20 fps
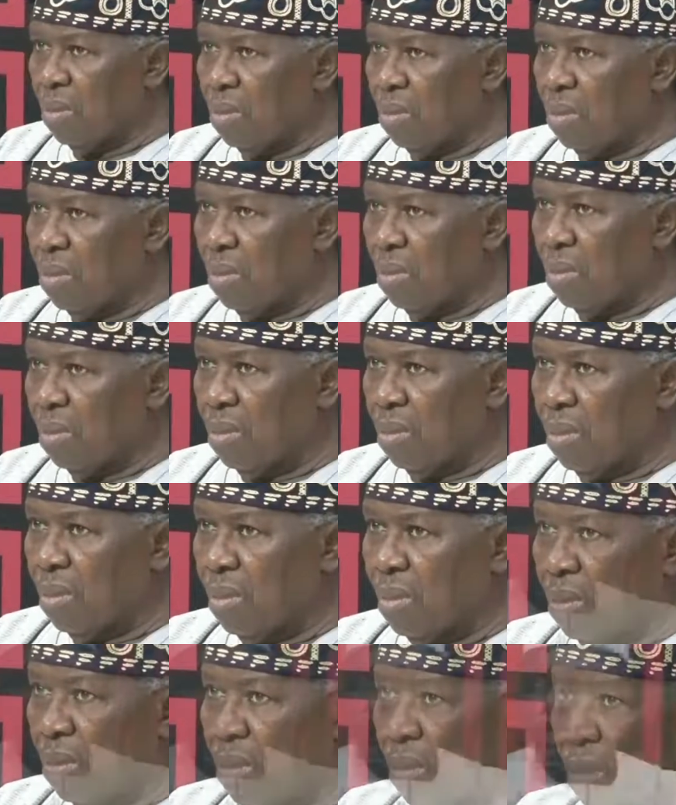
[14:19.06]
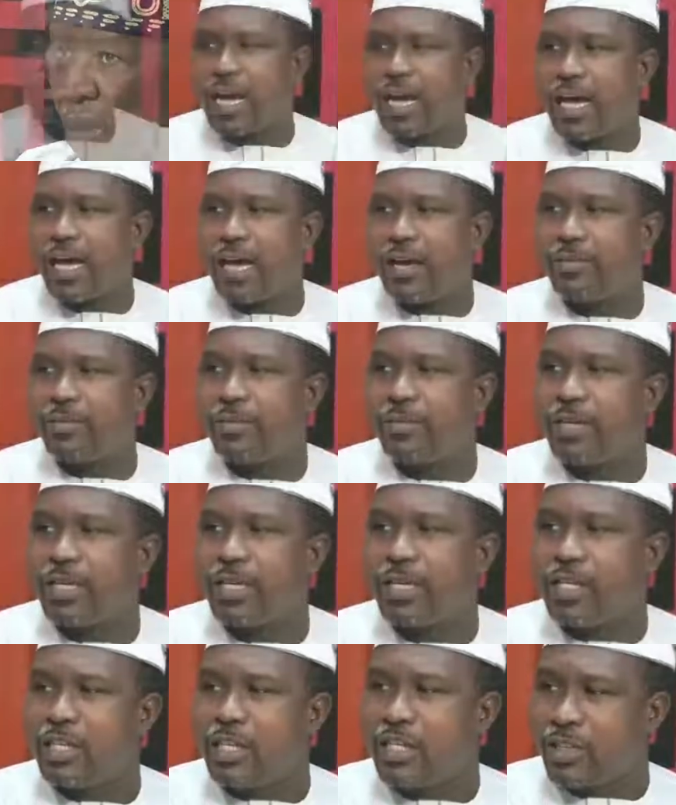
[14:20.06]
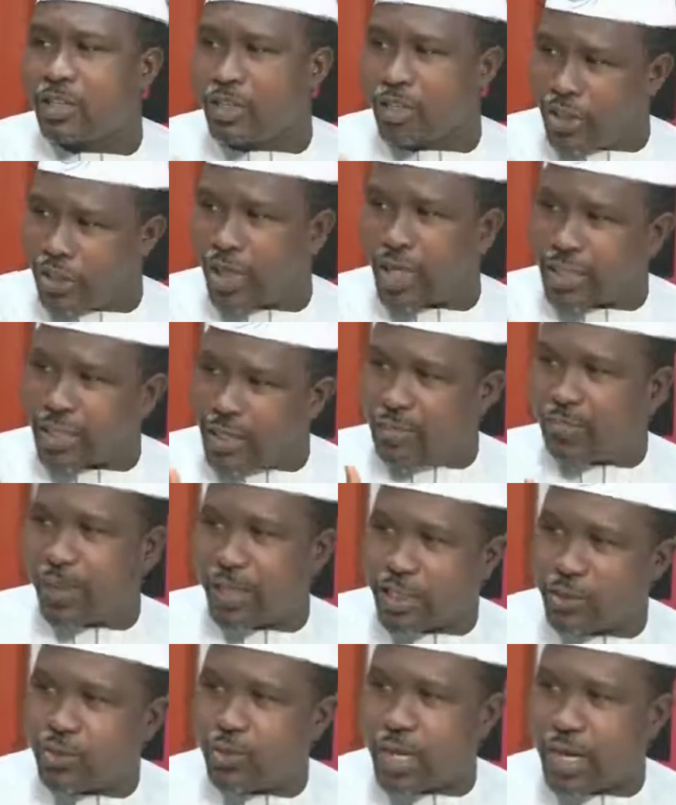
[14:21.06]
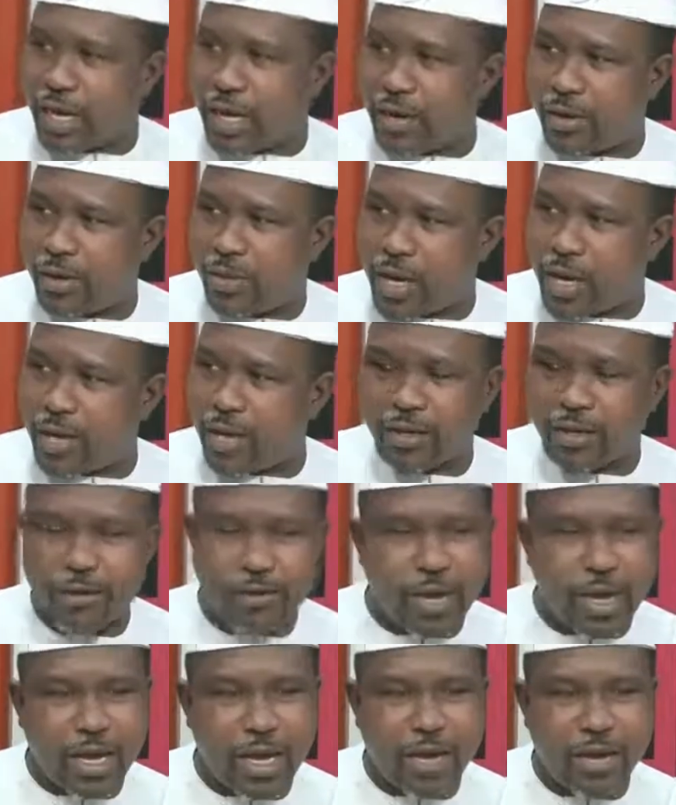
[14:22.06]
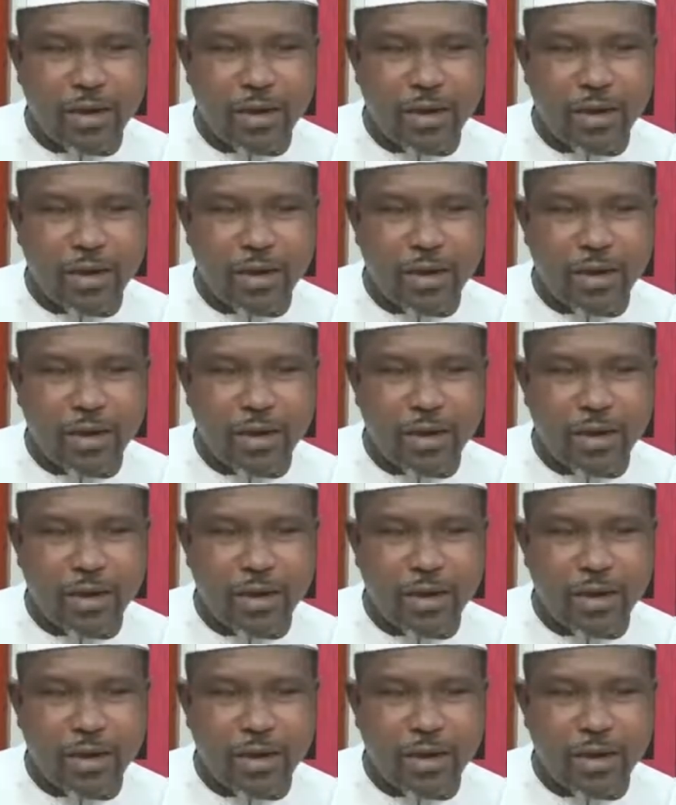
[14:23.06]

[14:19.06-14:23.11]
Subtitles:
it was at a time, teachers in particular were